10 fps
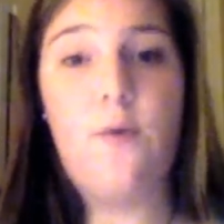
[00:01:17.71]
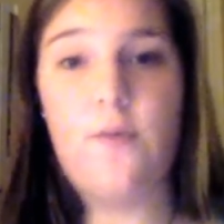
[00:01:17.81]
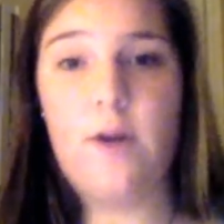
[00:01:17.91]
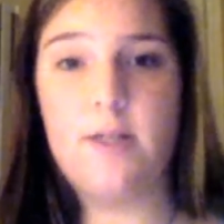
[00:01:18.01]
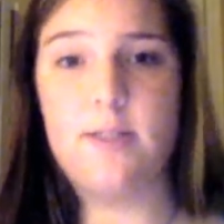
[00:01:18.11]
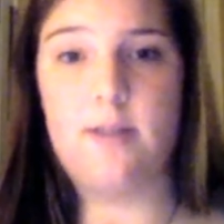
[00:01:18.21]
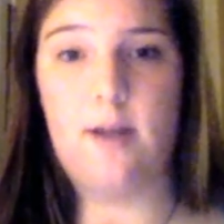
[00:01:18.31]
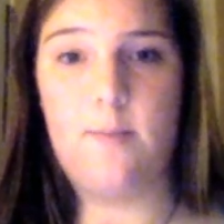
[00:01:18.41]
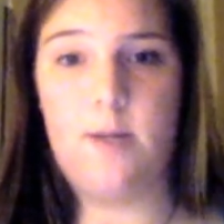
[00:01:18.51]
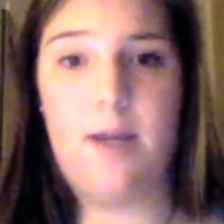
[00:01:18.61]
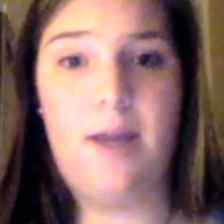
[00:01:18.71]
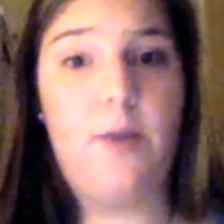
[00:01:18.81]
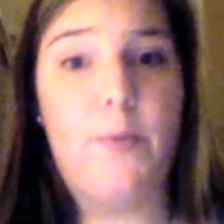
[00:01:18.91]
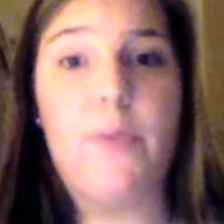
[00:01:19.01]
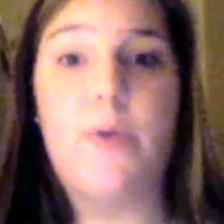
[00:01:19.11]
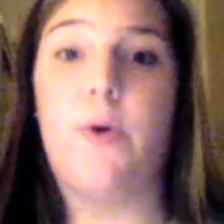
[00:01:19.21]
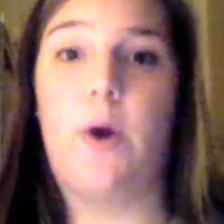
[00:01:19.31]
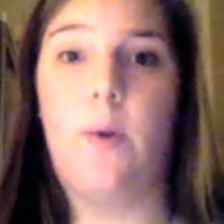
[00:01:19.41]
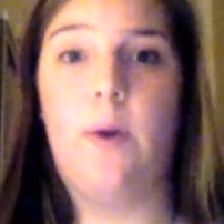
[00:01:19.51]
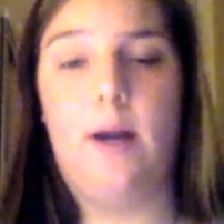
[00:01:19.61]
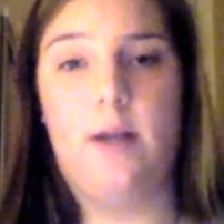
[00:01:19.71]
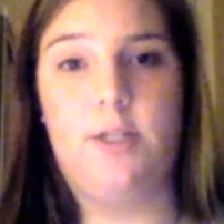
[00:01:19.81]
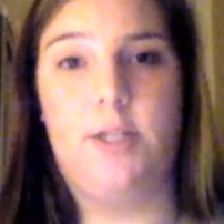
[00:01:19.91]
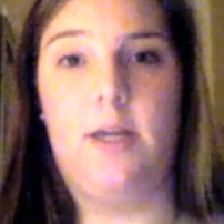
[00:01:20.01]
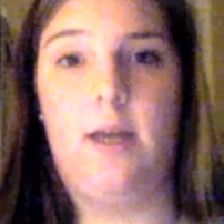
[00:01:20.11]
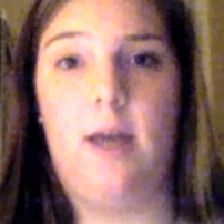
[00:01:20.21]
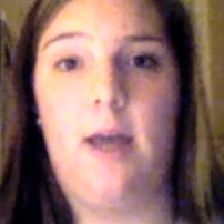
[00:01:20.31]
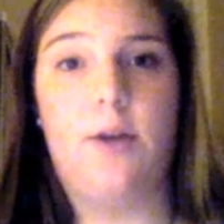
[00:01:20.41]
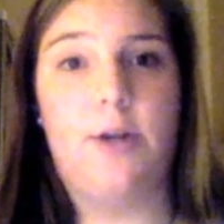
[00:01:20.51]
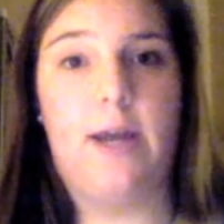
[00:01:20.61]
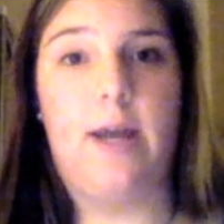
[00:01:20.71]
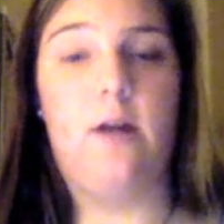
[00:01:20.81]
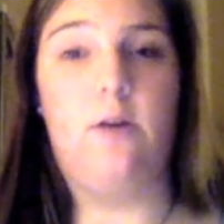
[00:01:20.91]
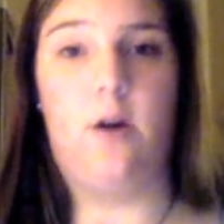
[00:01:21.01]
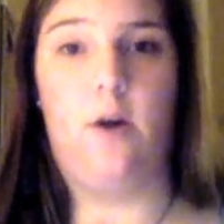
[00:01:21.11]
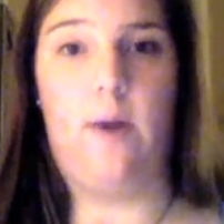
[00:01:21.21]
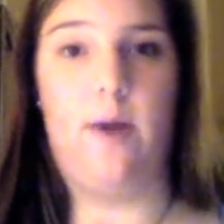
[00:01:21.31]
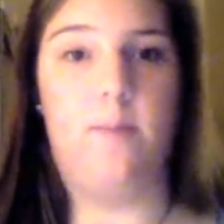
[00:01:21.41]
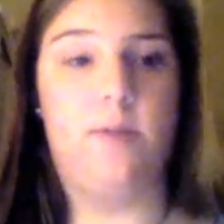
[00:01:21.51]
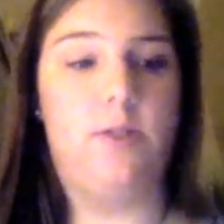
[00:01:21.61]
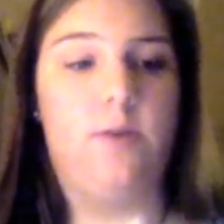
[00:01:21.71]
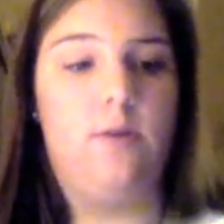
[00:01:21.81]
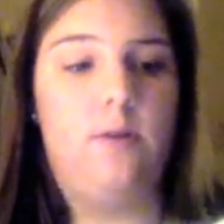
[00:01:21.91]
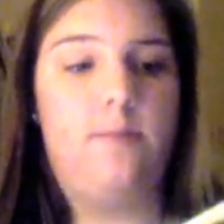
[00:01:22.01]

First, I'm going to hit it with a low energy and create a low amplitude.